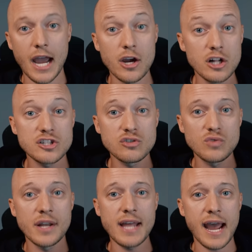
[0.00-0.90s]
I also
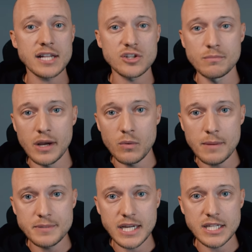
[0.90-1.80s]
run ads on my
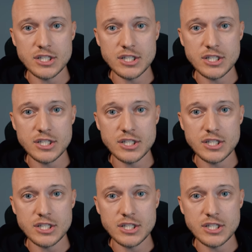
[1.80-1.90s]
website.